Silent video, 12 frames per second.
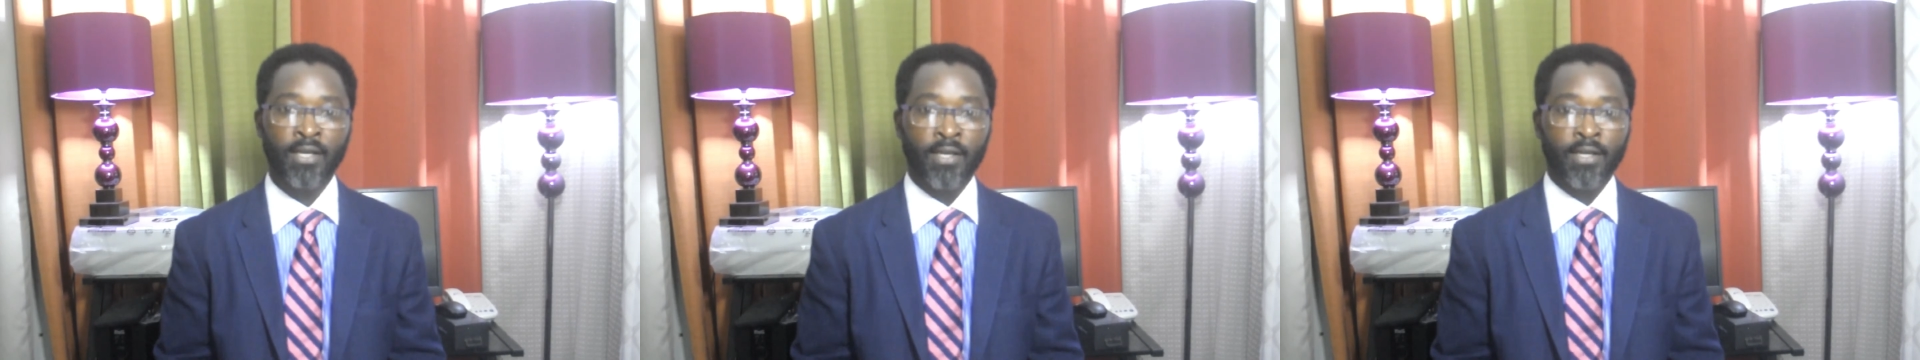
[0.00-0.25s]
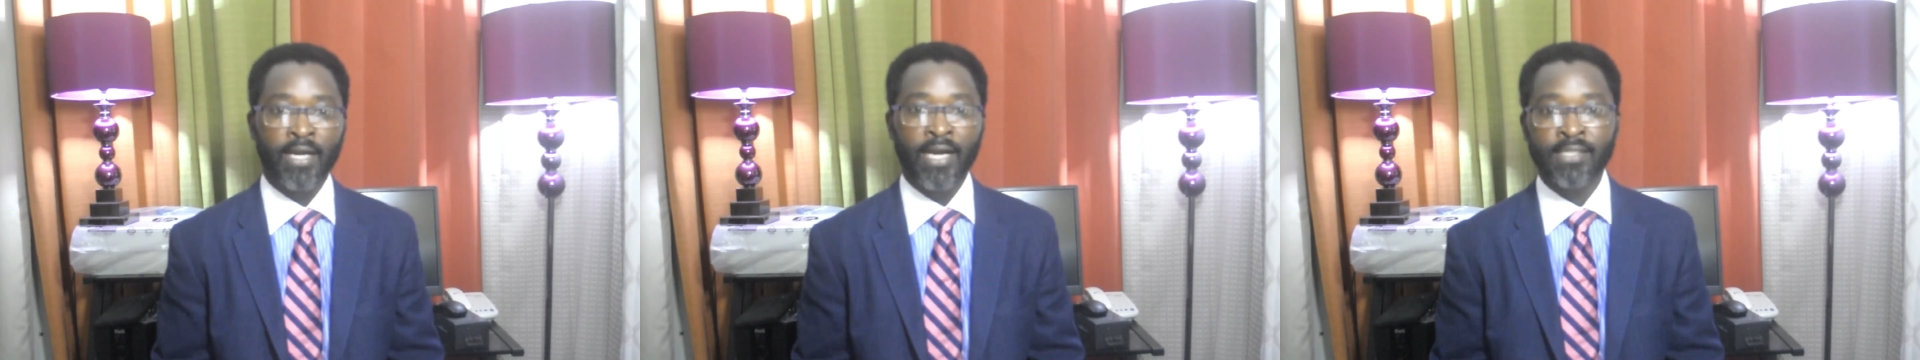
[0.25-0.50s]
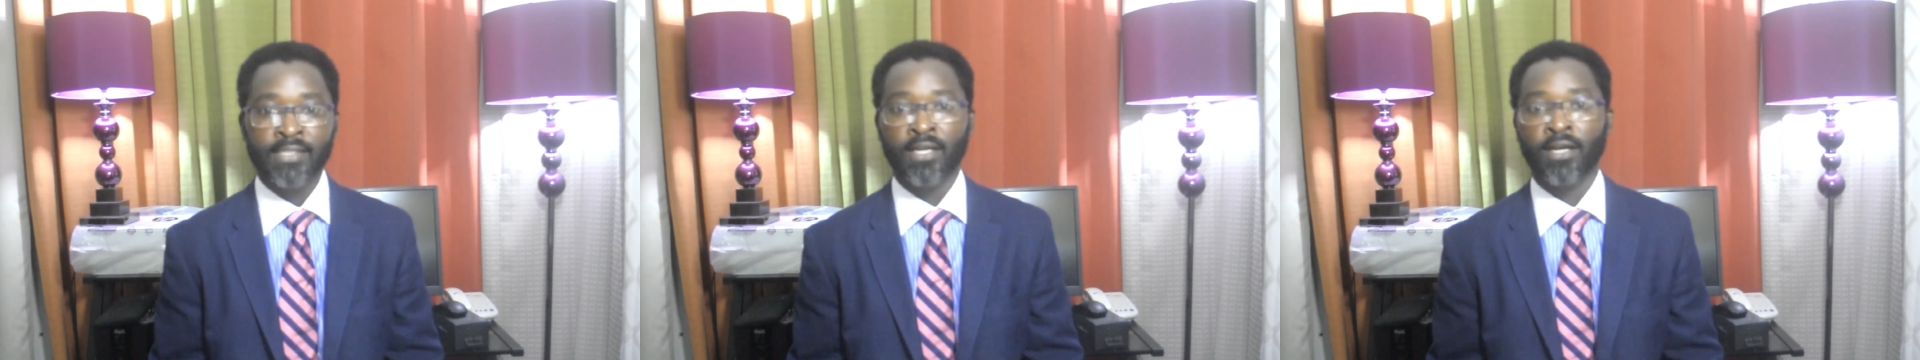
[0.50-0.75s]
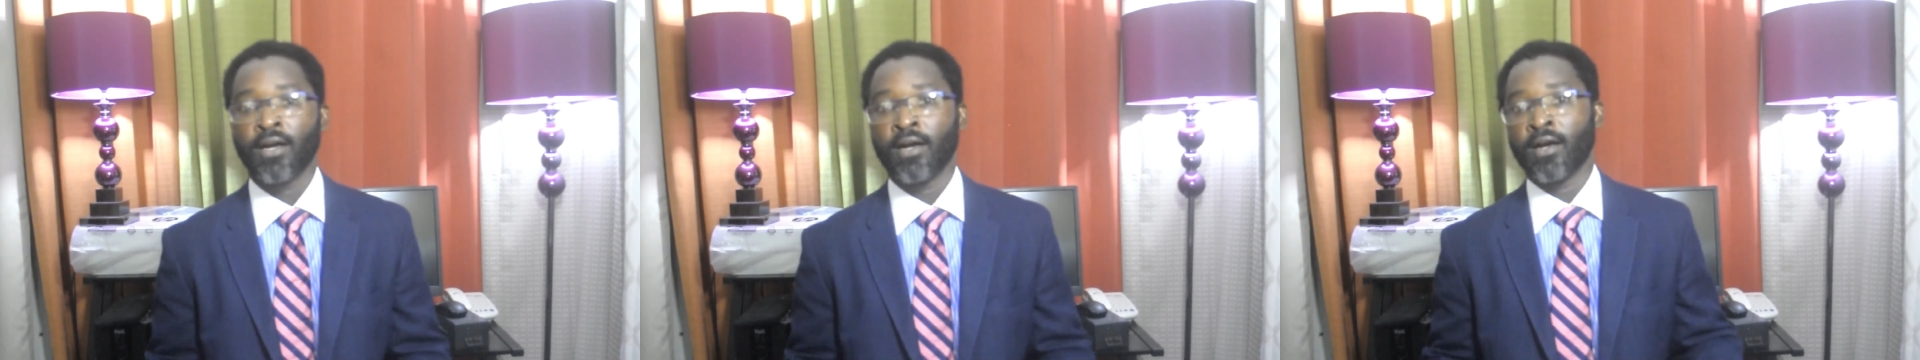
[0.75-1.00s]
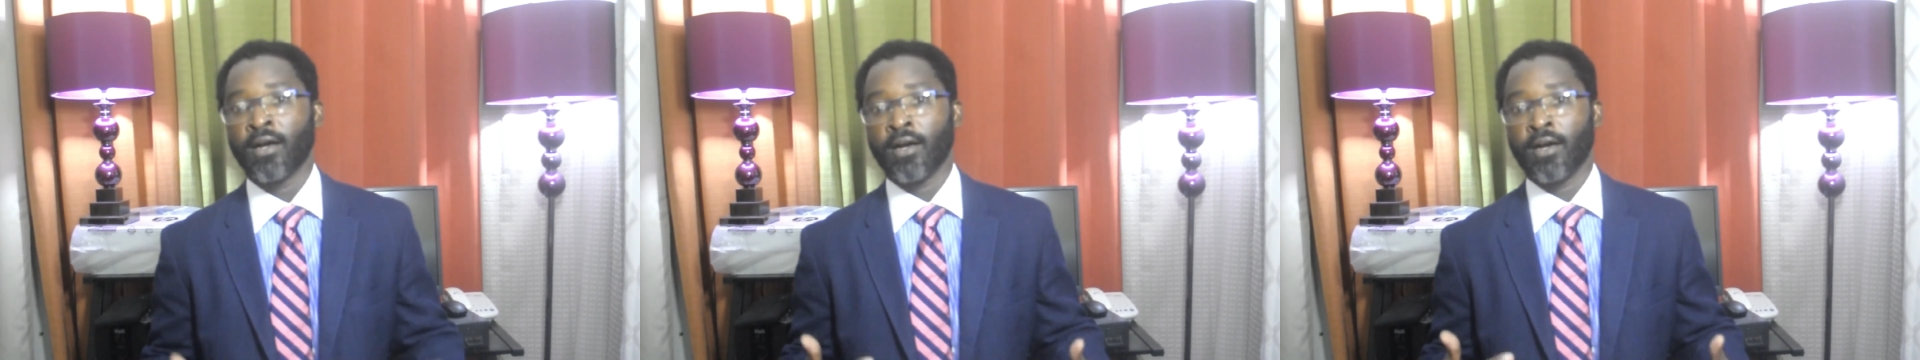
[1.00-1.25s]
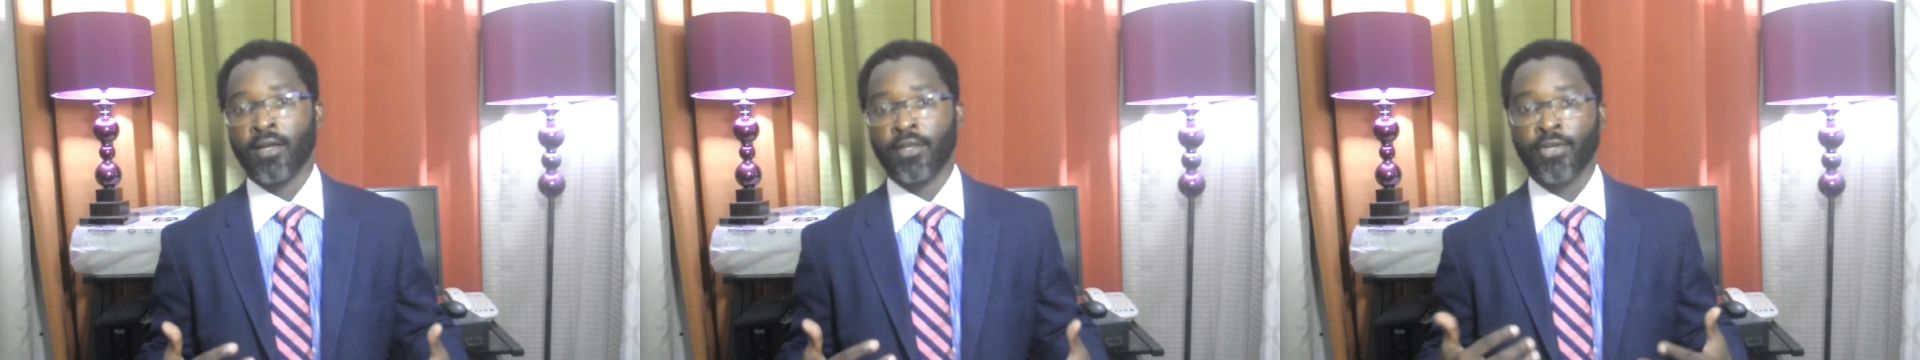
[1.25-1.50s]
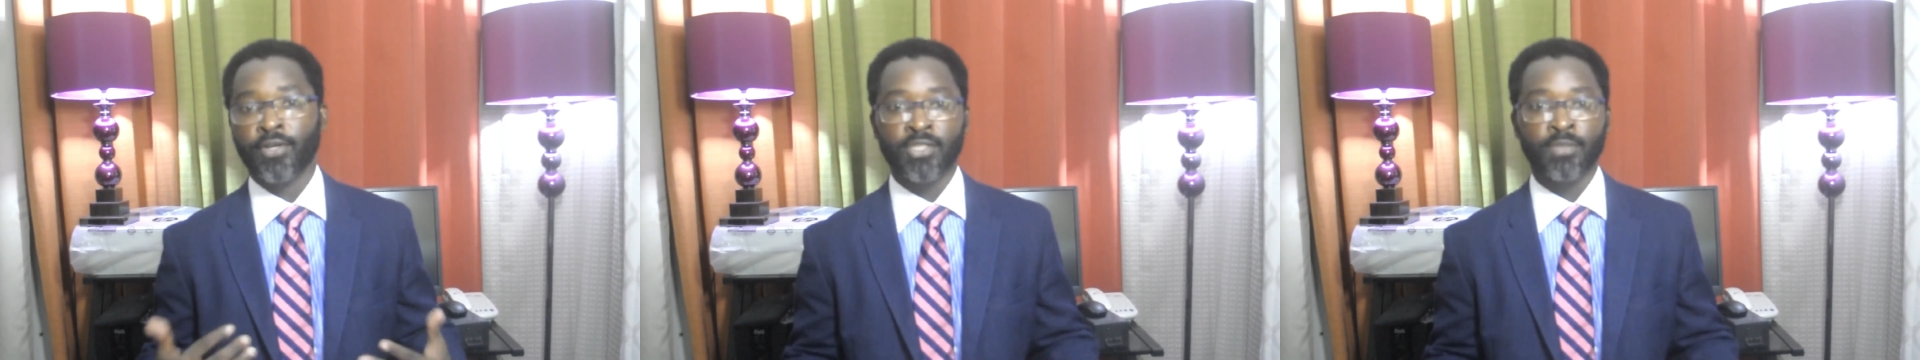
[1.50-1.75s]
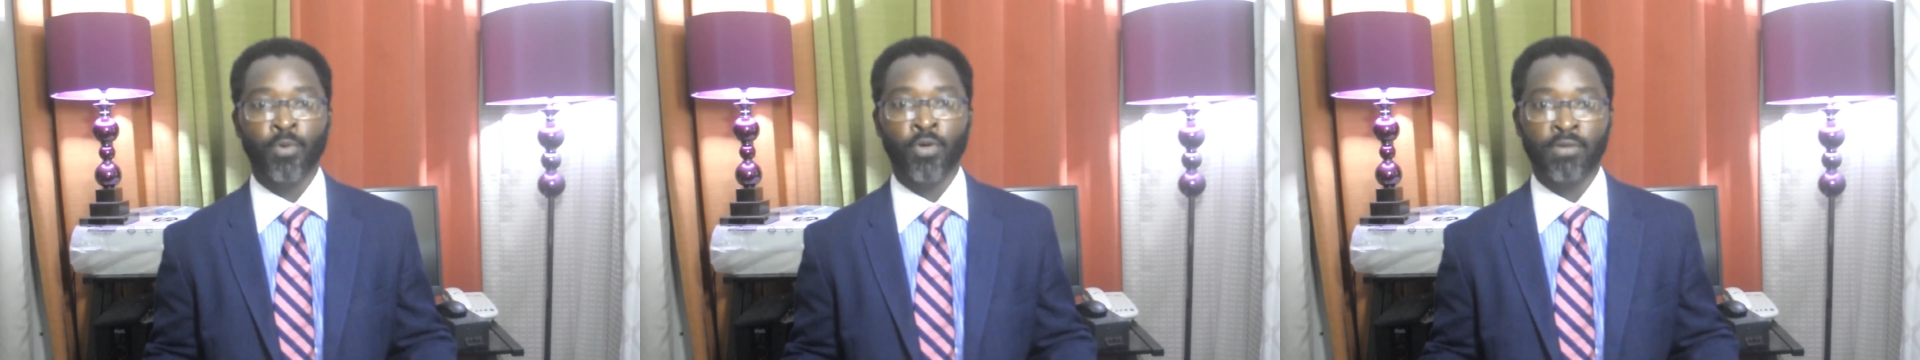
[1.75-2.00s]
And guys, you can
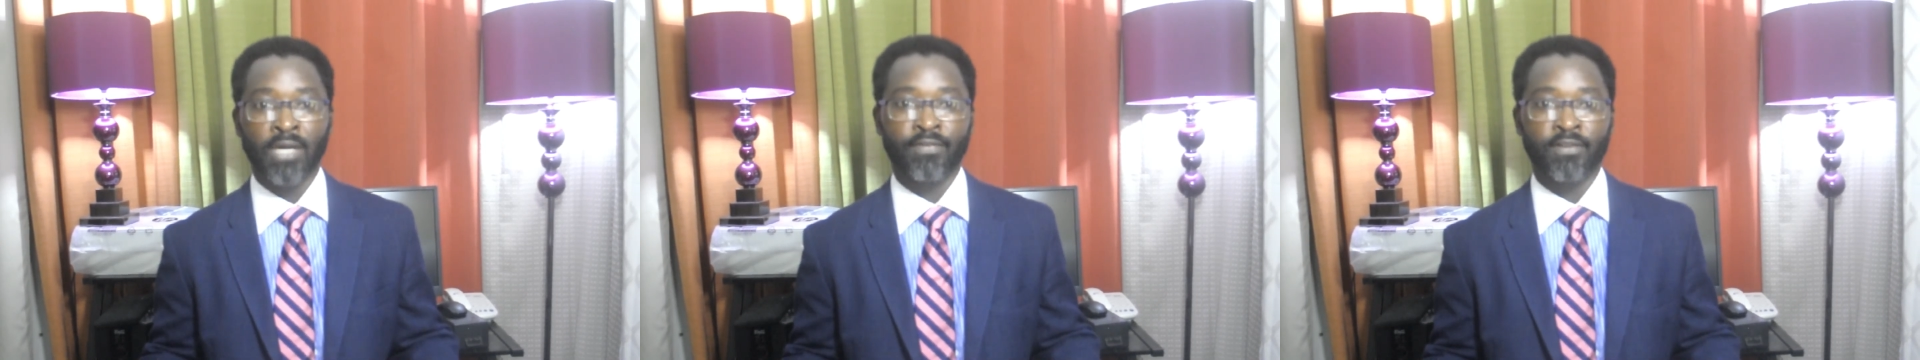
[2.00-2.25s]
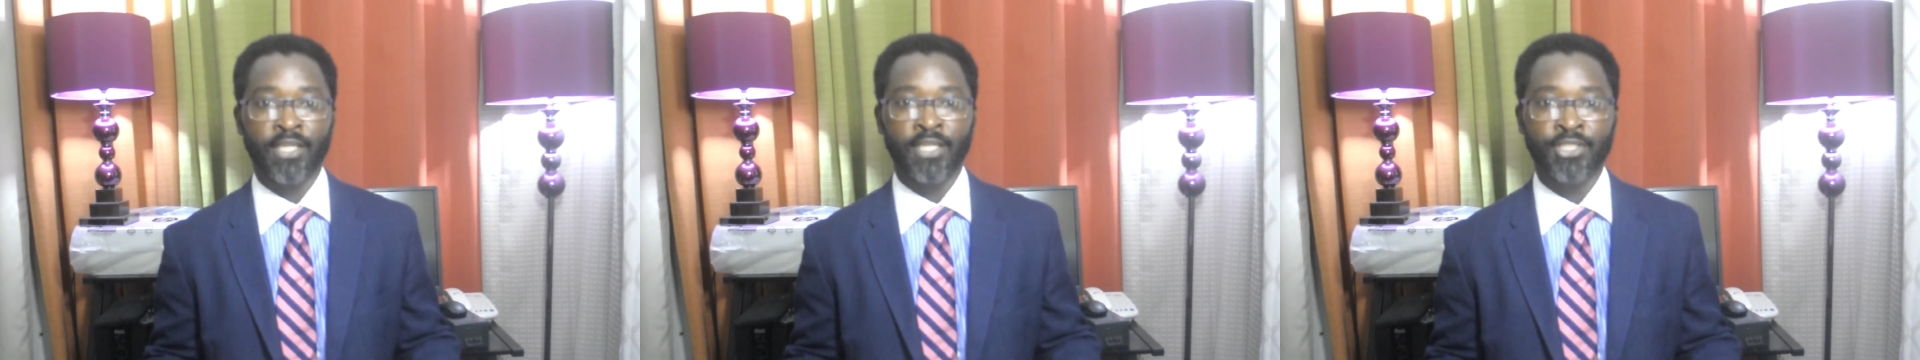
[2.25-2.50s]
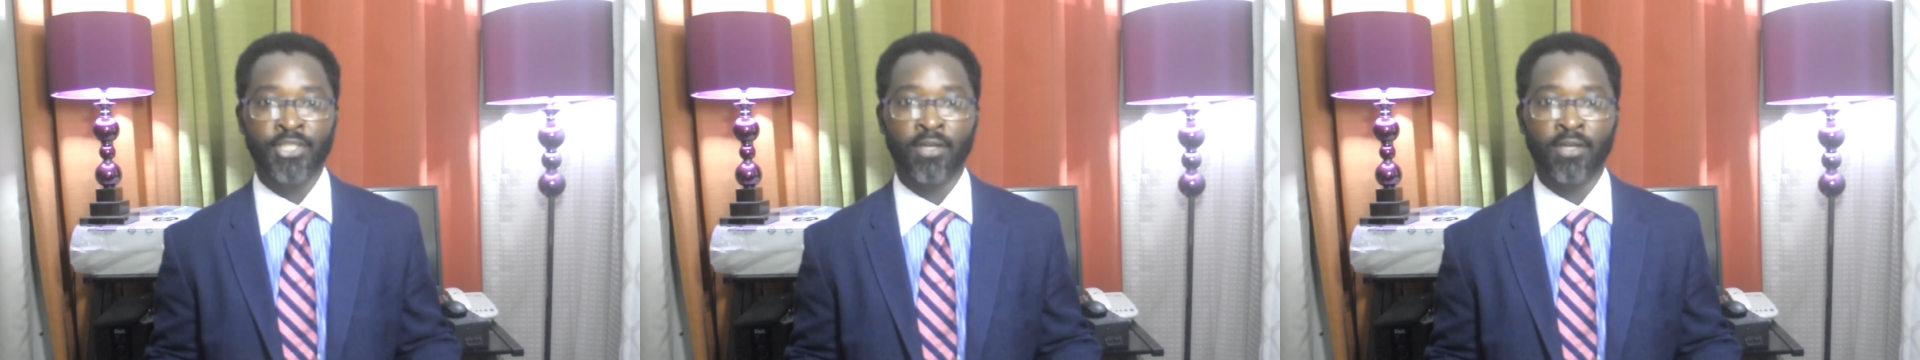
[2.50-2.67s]
support Raffle Nation